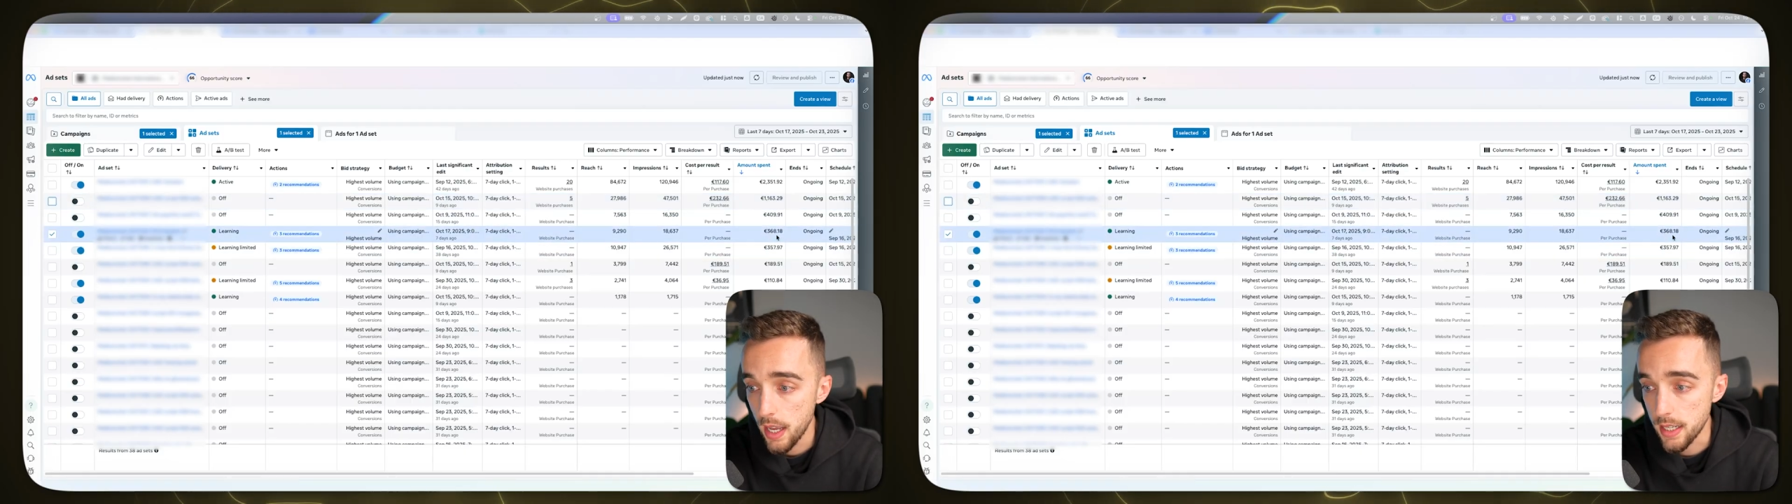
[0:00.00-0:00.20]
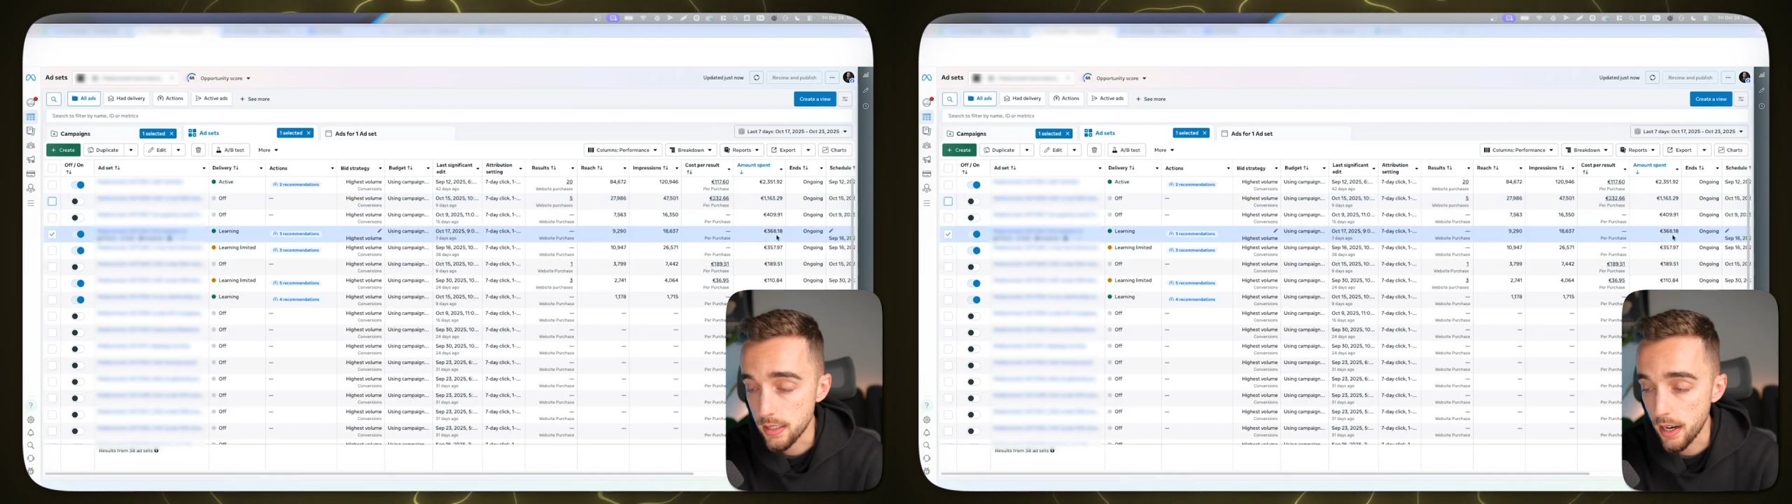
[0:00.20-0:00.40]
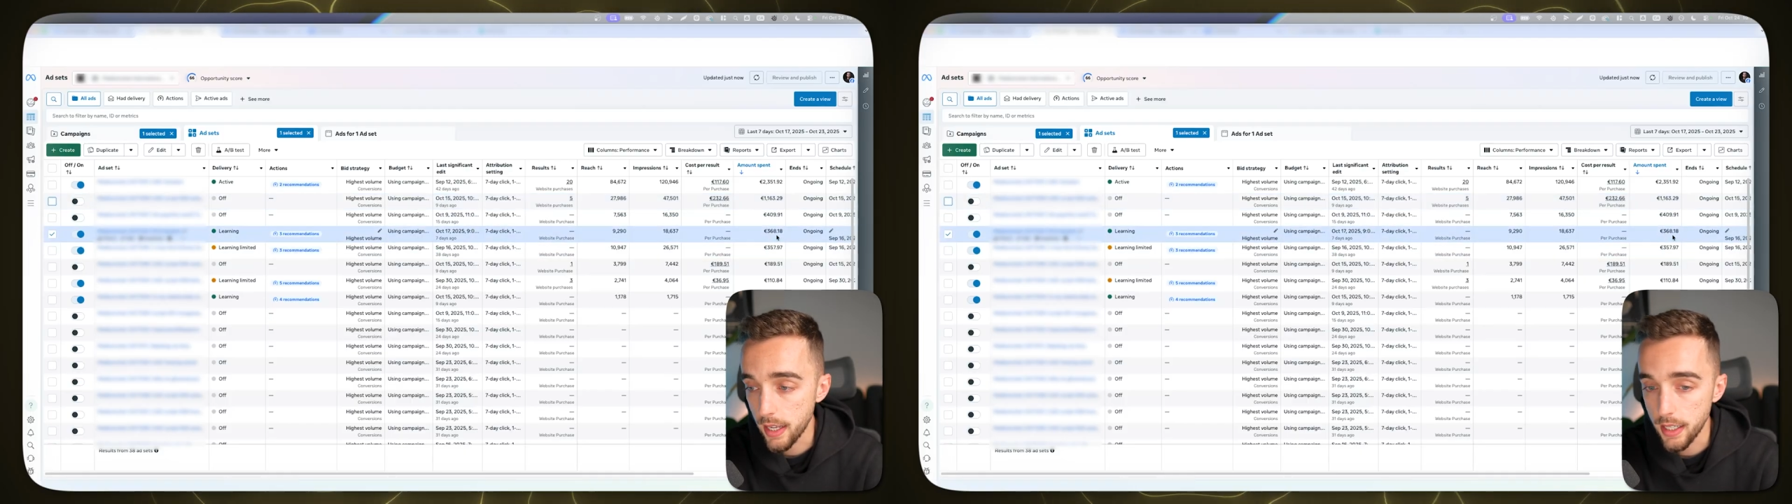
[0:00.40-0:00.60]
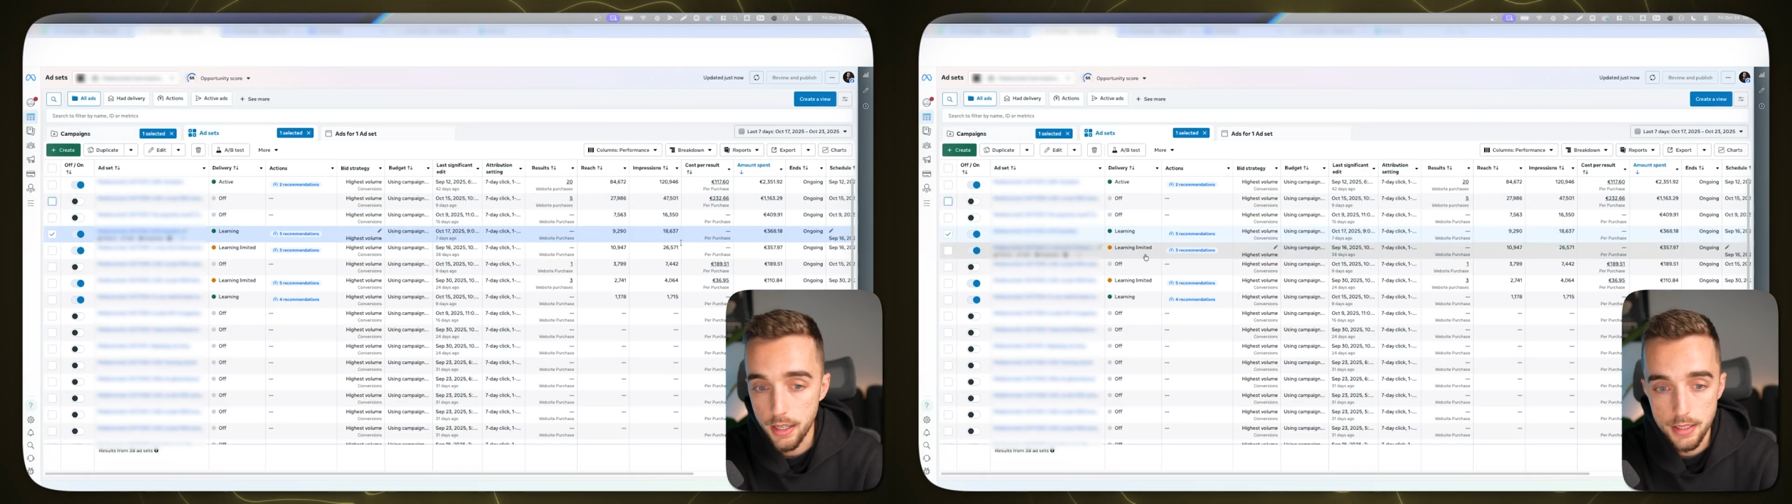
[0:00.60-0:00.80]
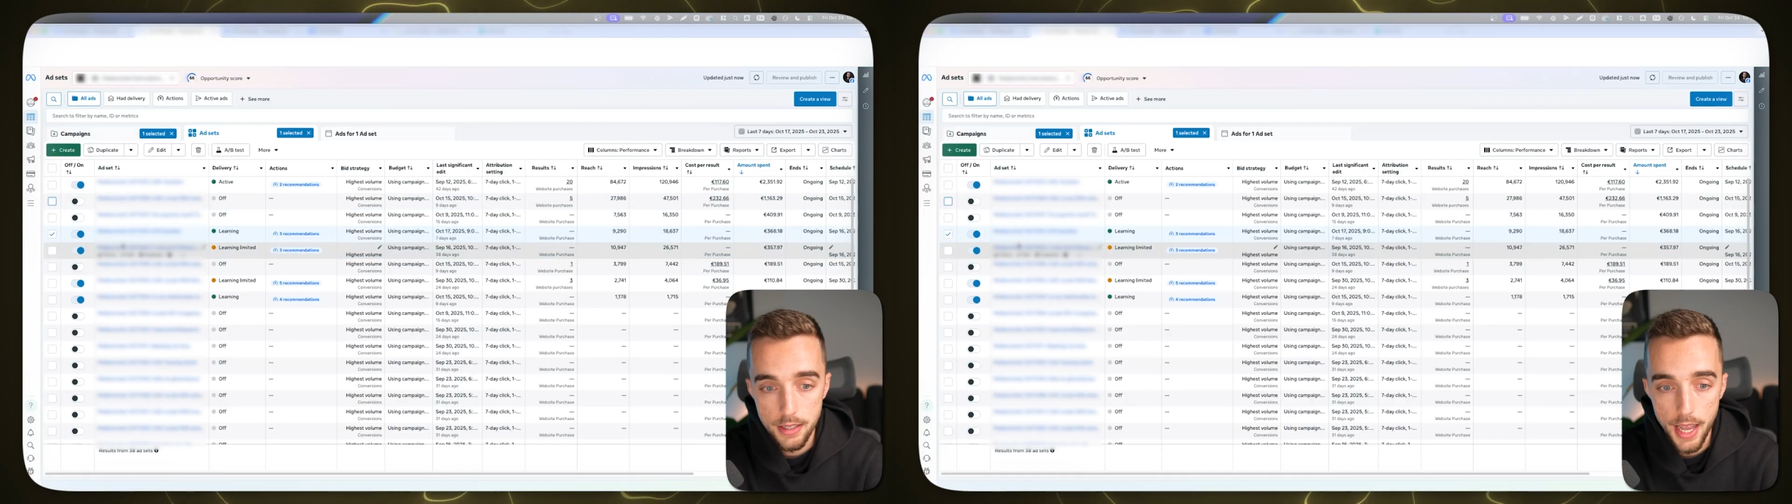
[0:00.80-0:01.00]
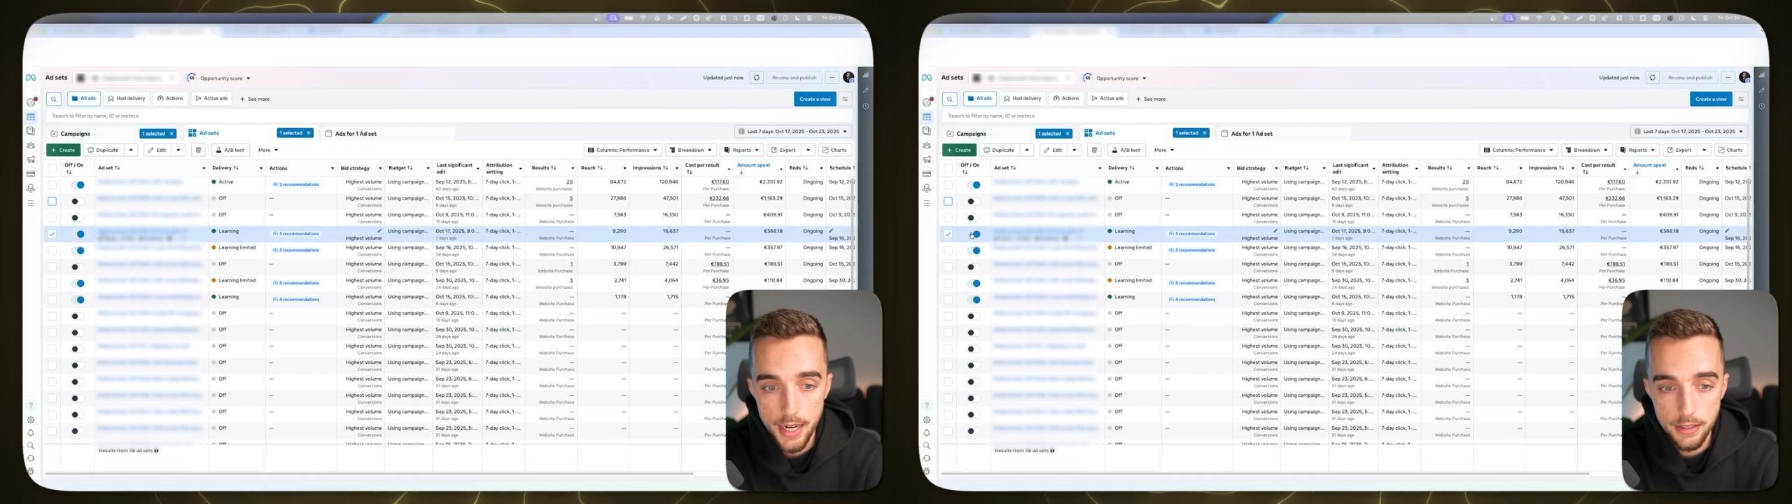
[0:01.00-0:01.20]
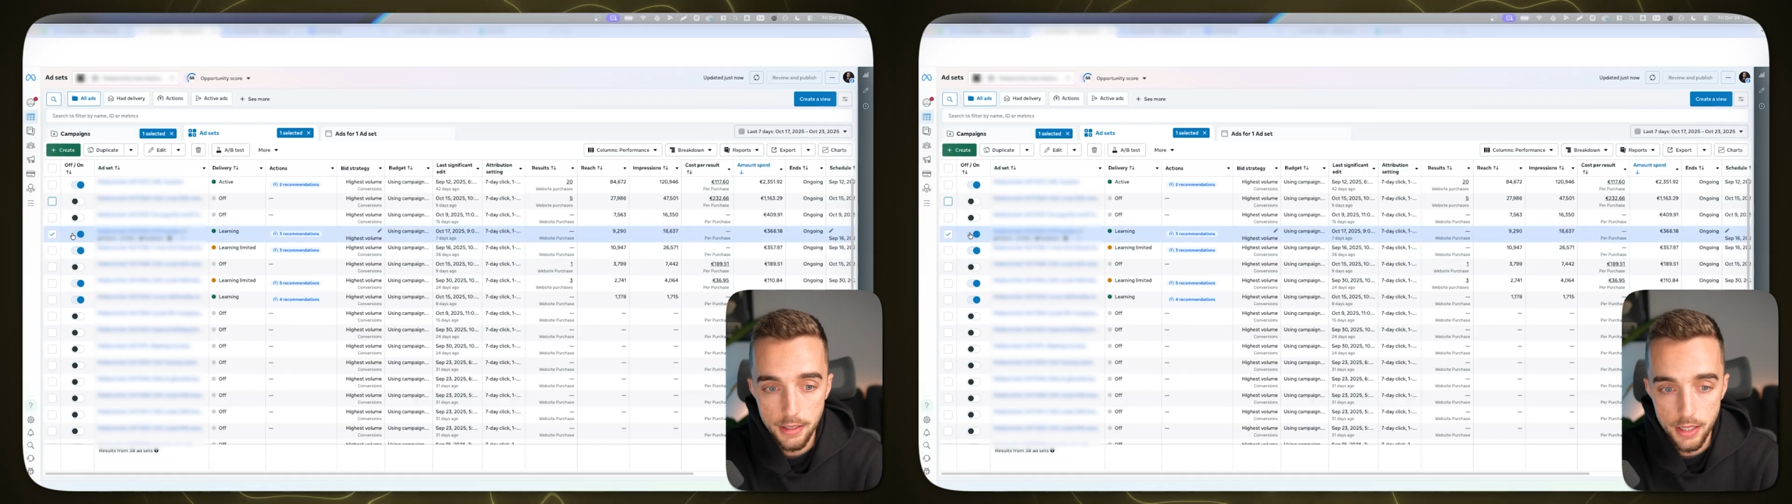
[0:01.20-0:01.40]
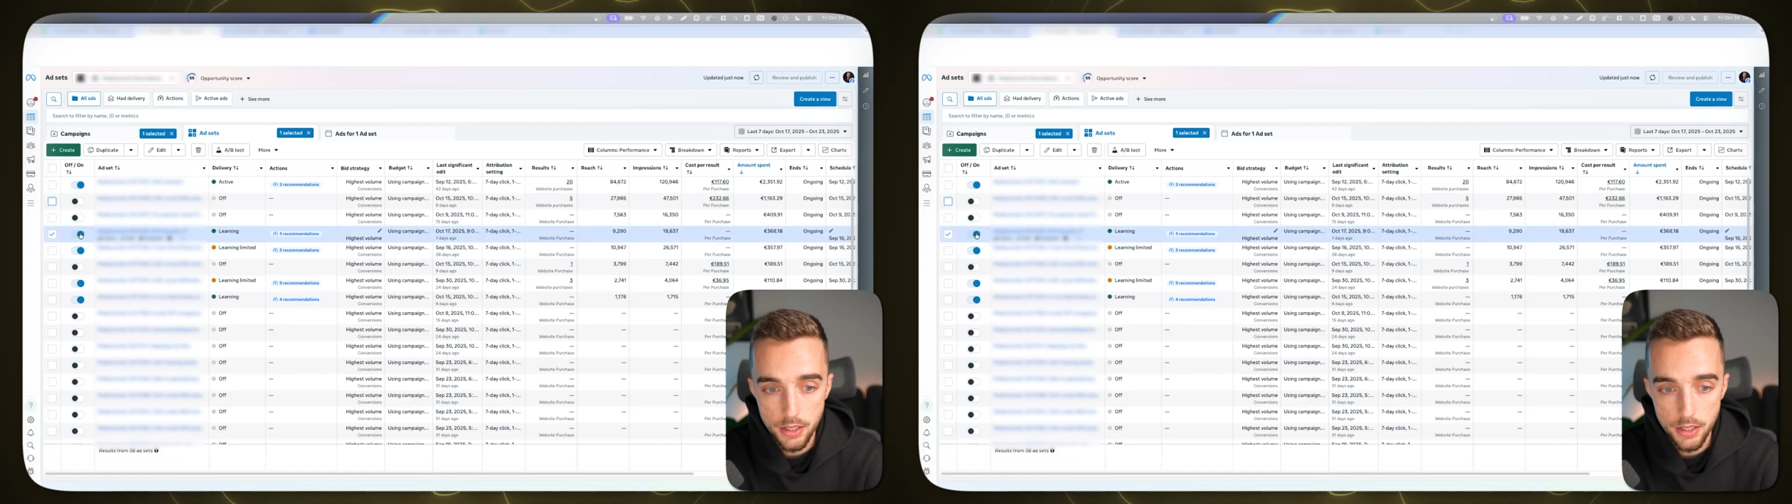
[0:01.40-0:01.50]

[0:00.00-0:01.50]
It is not getting us anything,